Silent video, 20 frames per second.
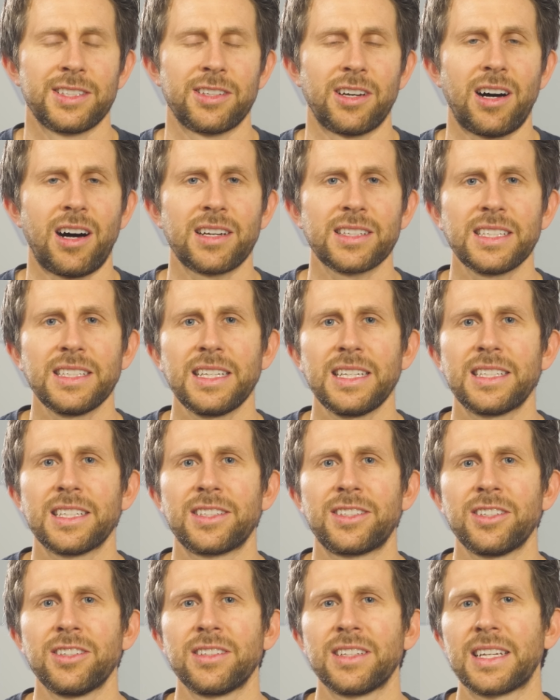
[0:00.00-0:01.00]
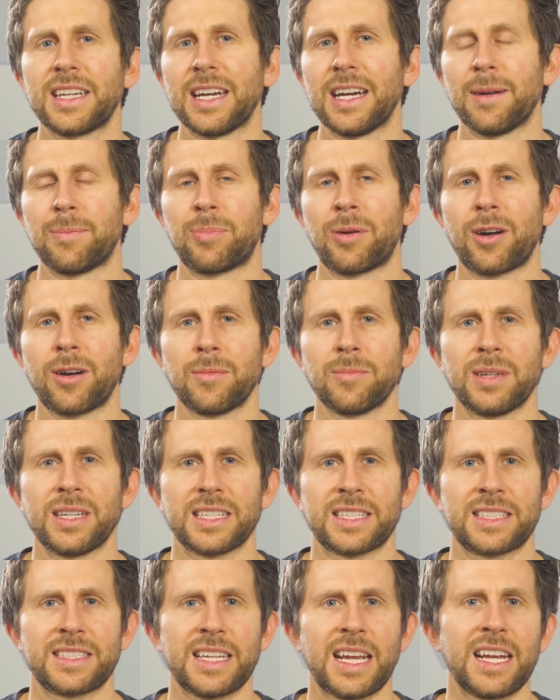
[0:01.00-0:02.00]
So all you need to do to get a
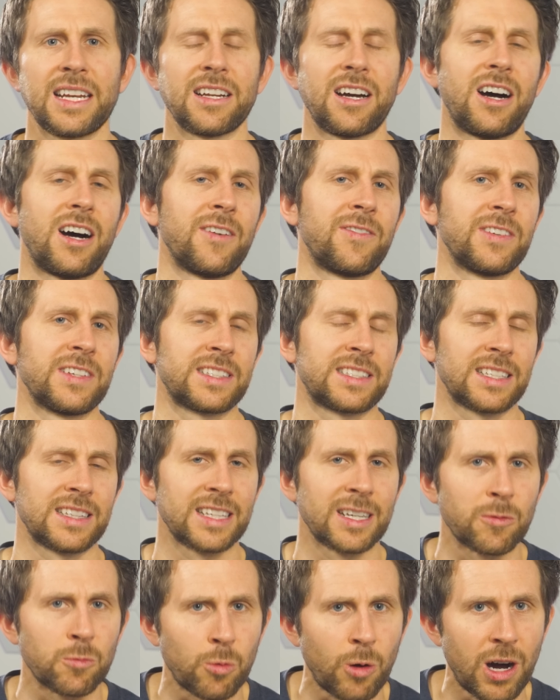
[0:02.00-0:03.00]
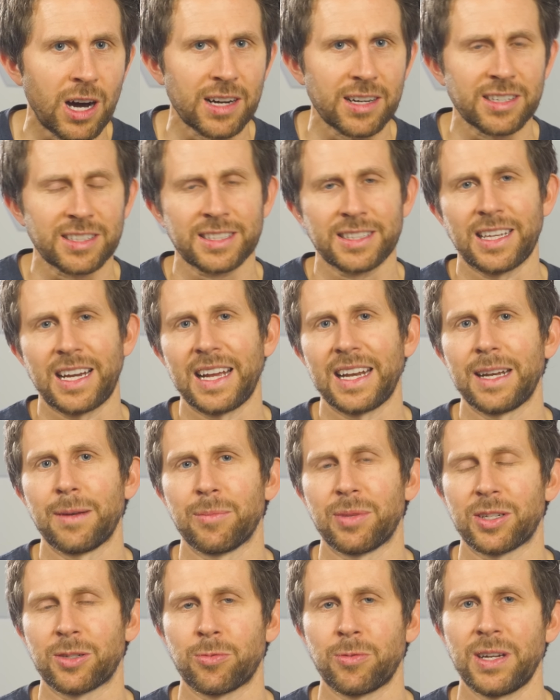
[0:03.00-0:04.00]
permanent stain off is to let water slide
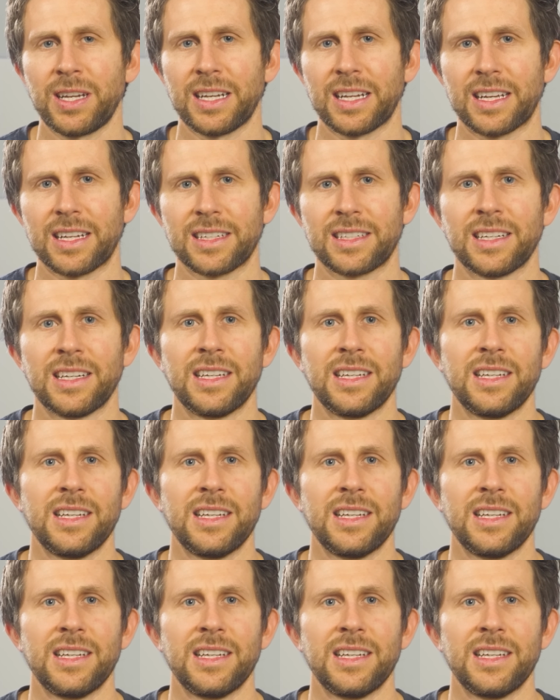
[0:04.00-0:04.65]
in between it.